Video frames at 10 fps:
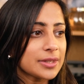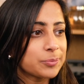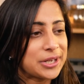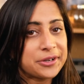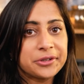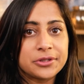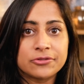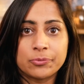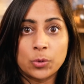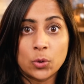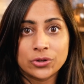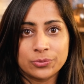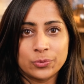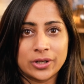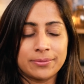periods of
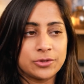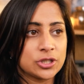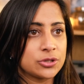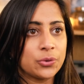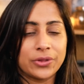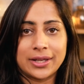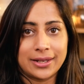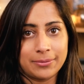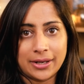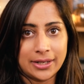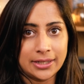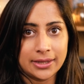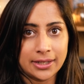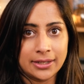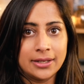boredom where I'm just not thinking about anything,